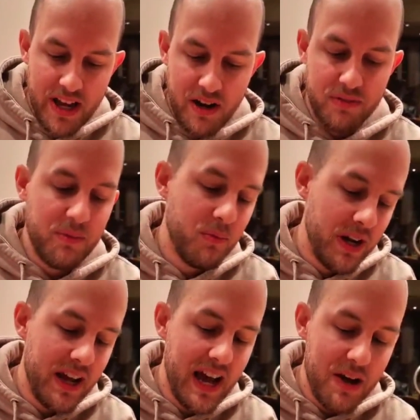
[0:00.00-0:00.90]
play uh,
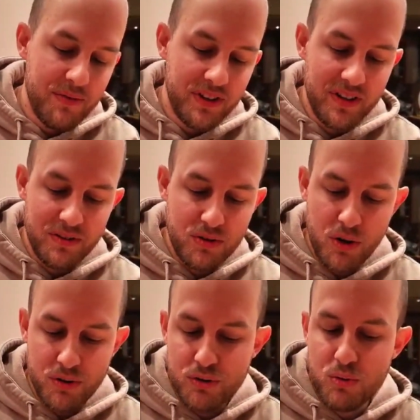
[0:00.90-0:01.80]
when I have it in
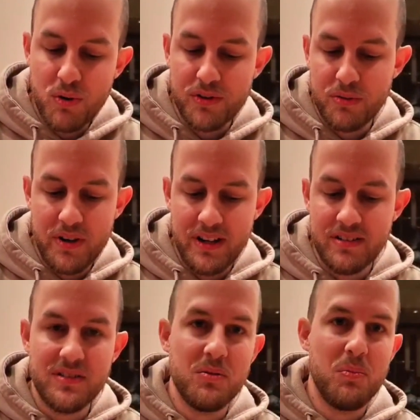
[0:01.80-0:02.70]
turn two or three
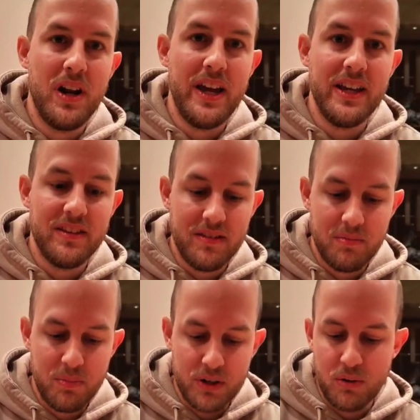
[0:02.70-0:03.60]
to play
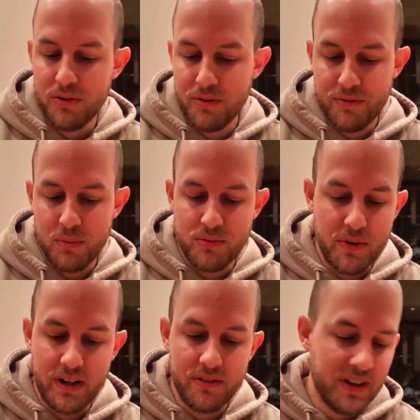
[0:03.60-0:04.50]
it, but also from
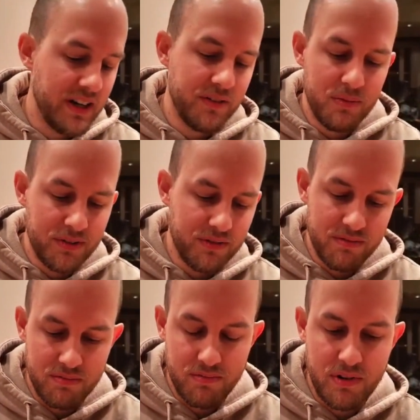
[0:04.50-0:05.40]
trigger. So I guess it
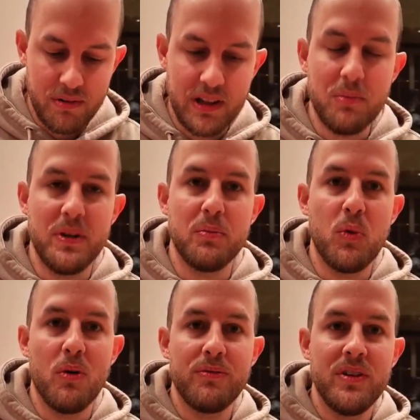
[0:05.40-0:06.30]
was a little bit
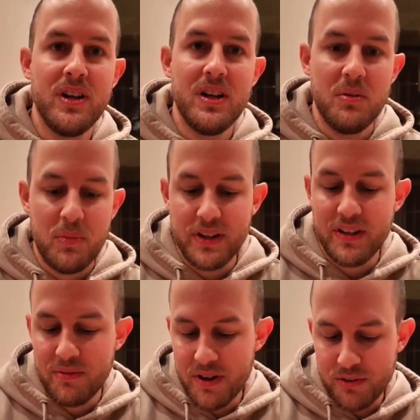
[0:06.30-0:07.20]
both. But
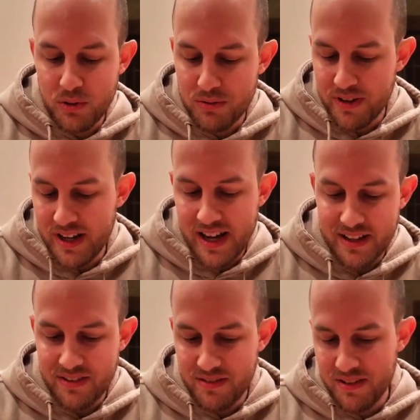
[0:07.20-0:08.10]
okay. it was good when I
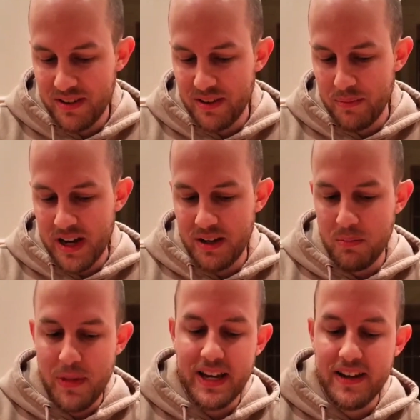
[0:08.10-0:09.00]
had in
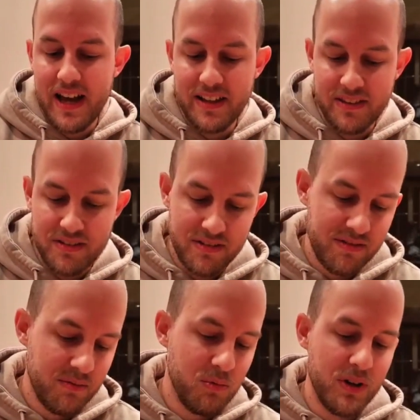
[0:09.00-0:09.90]
my main hand
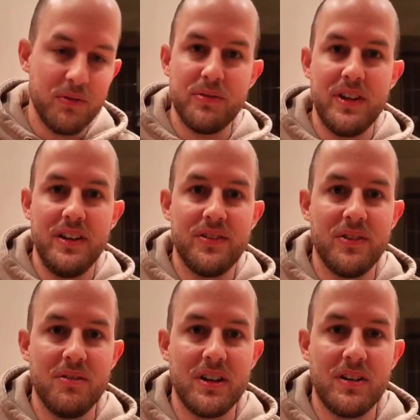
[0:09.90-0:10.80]
one of these,
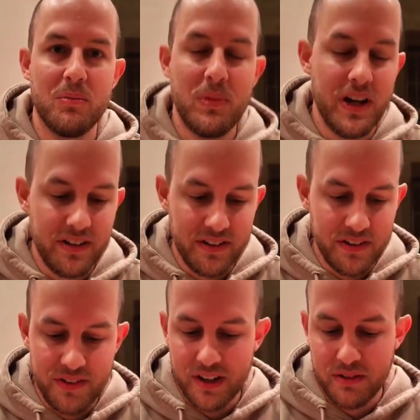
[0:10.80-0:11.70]
so I can play it in
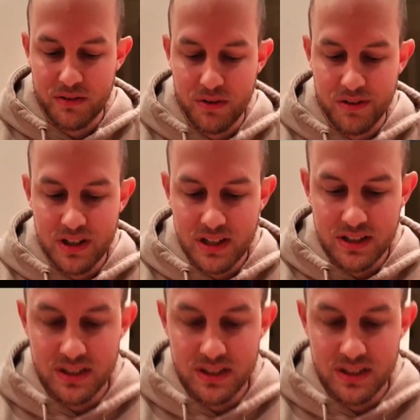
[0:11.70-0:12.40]
the second turn.